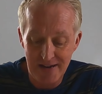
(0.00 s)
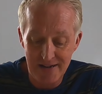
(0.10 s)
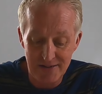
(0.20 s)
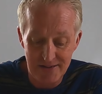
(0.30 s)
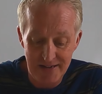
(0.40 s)

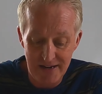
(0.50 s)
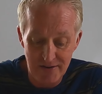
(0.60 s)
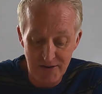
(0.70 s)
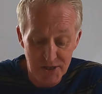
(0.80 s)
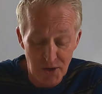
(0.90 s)
Uh, you
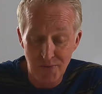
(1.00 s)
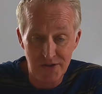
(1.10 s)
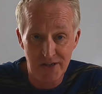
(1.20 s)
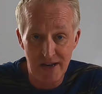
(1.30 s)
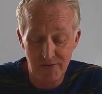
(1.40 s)
know, you don't
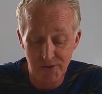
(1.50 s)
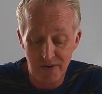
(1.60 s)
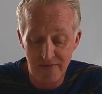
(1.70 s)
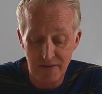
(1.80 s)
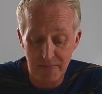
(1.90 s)
want snails
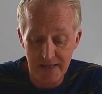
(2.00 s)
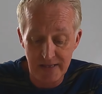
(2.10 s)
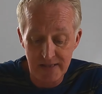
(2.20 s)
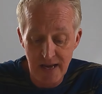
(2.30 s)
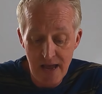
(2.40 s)
all over the
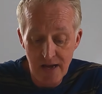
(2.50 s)
place.